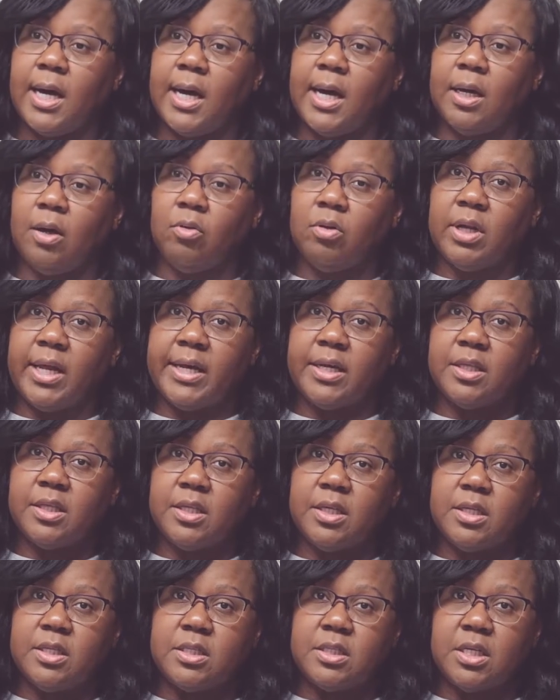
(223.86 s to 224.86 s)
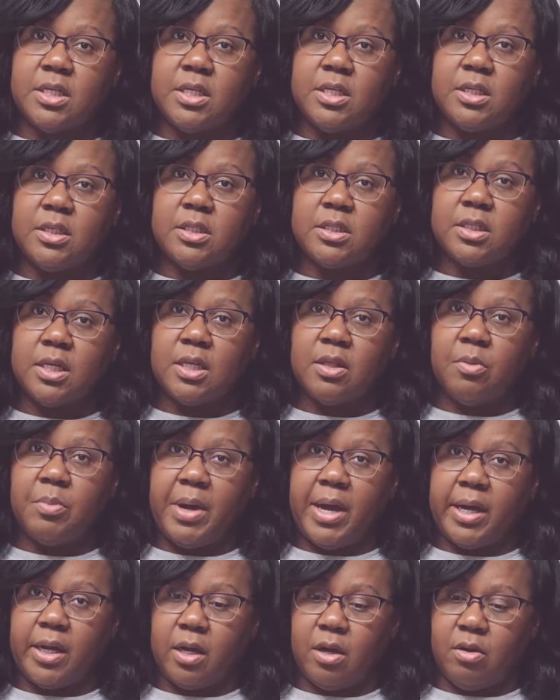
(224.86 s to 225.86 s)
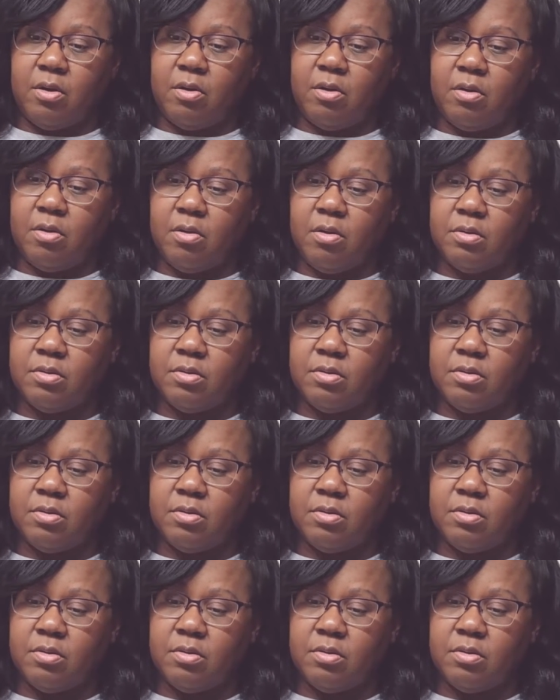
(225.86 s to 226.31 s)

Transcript: I don't like these things in the back here.